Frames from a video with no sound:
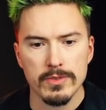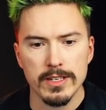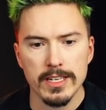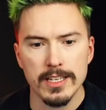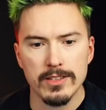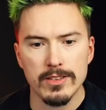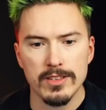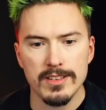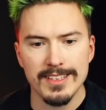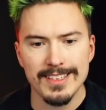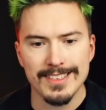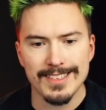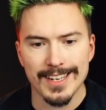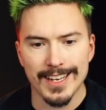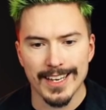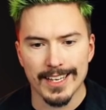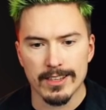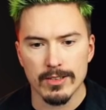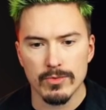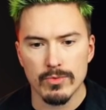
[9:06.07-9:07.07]
we need to
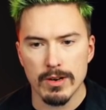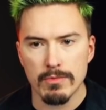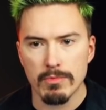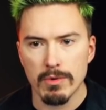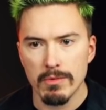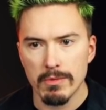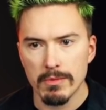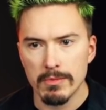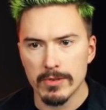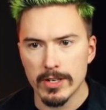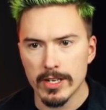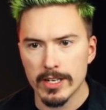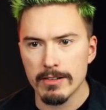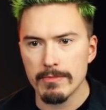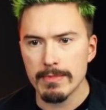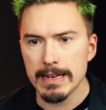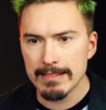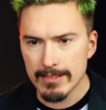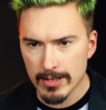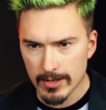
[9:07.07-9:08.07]
deselect the one we've been
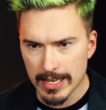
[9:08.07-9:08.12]
working with.